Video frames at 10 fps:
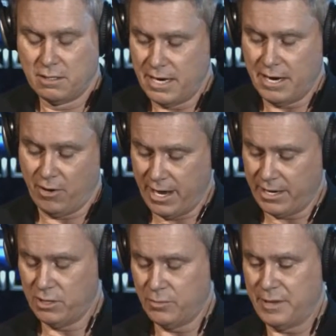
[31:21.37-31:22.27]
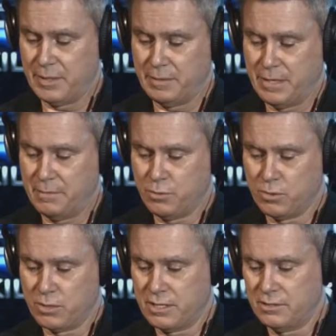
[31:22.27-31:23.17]
Now, I don't know how many people
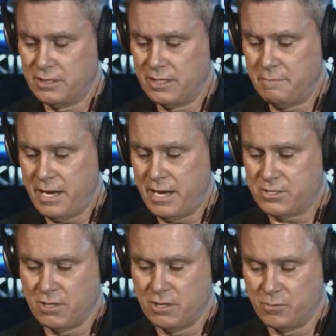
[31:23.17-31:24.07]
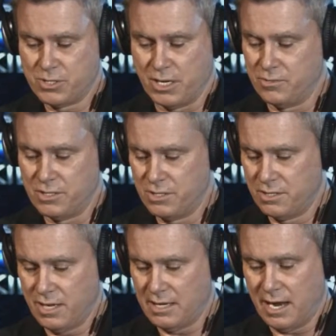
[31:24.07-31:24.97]
were killed in that massacre. It was hundreds,
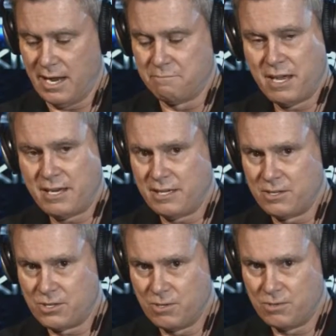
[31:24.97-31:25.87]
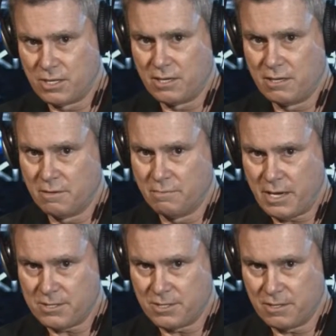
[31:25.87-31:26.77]
and I'm not excusing the
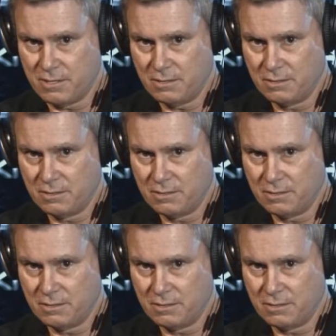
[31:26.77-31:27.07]
massacre.